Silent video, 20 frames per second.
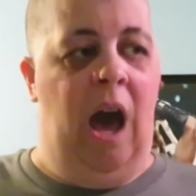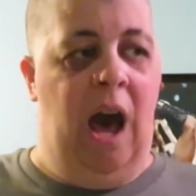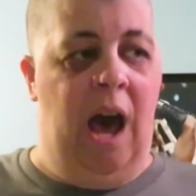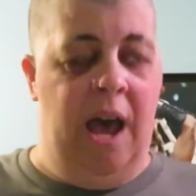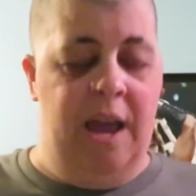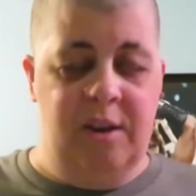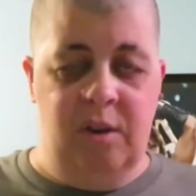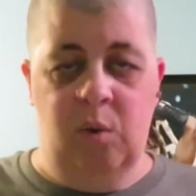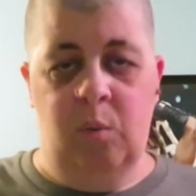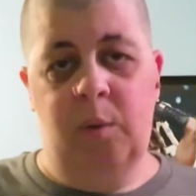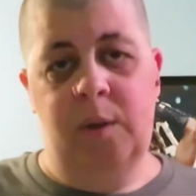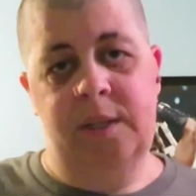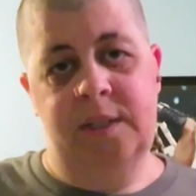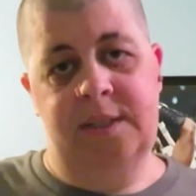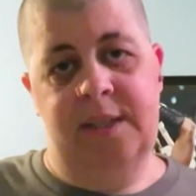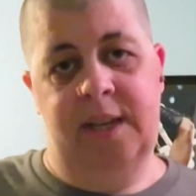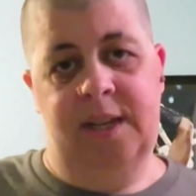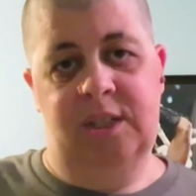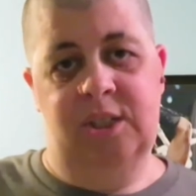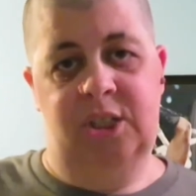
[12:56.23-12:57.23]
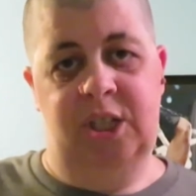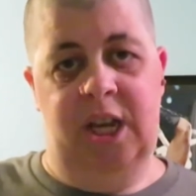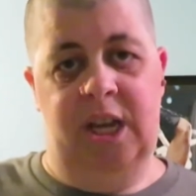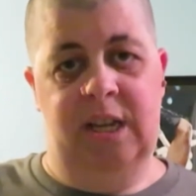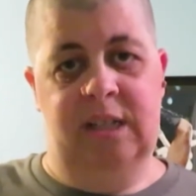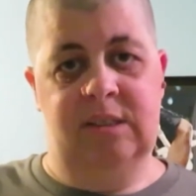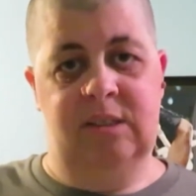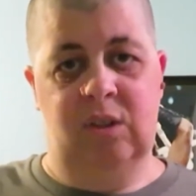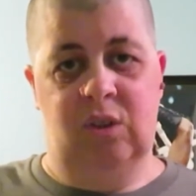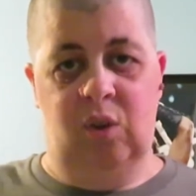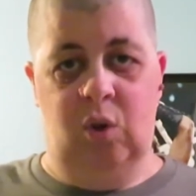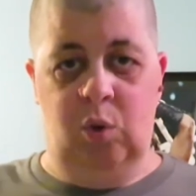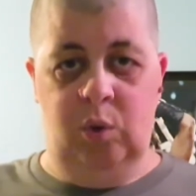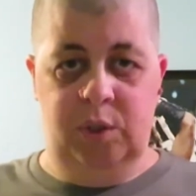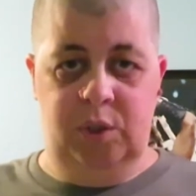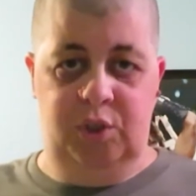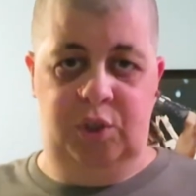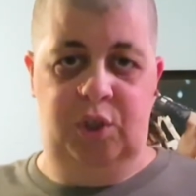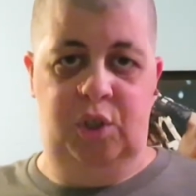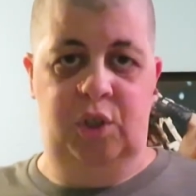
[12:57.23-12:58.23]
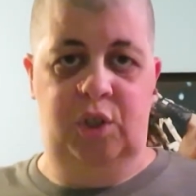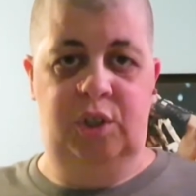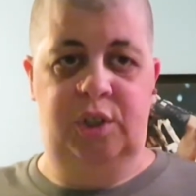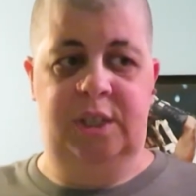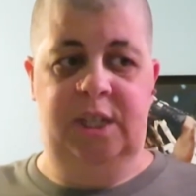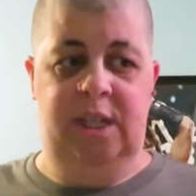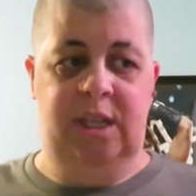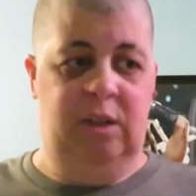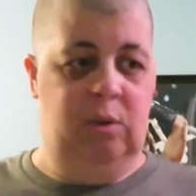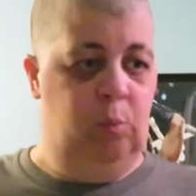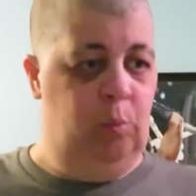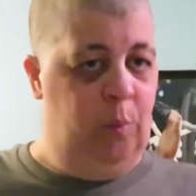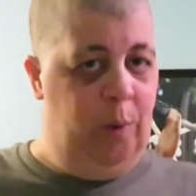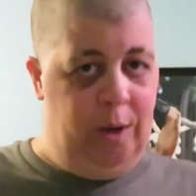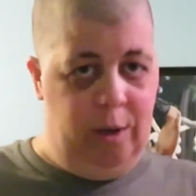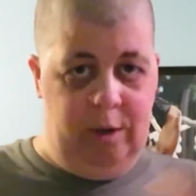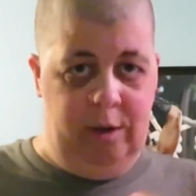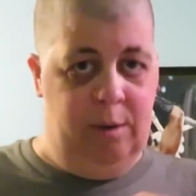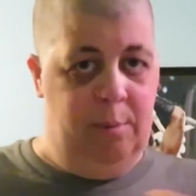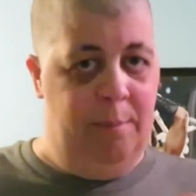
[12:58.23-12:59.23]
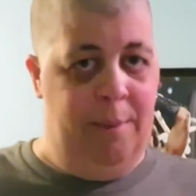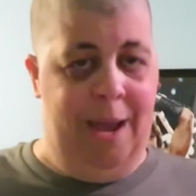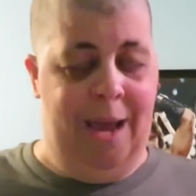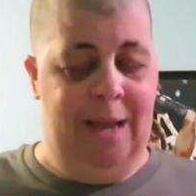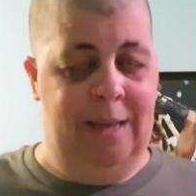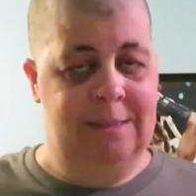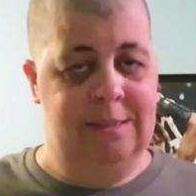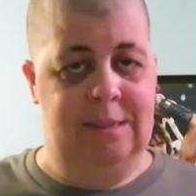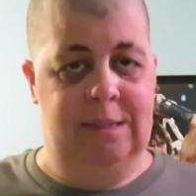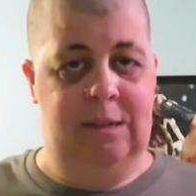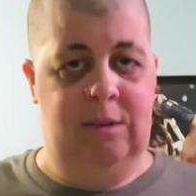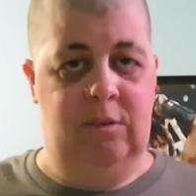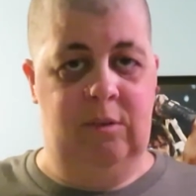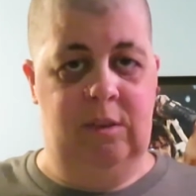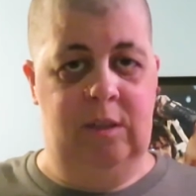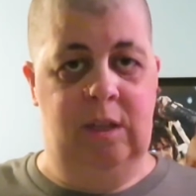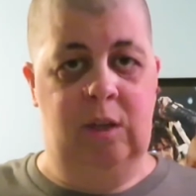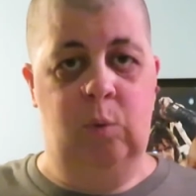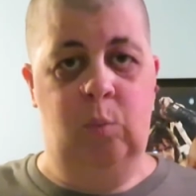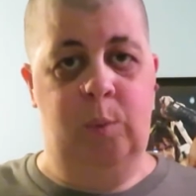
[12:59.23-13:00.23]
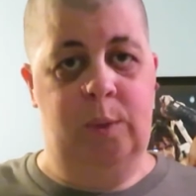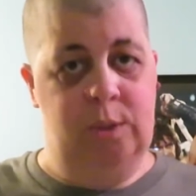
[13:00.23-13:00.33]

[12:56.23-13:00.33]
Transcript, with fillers: I don't want to take a chance on going to church, wearing a mask and everything.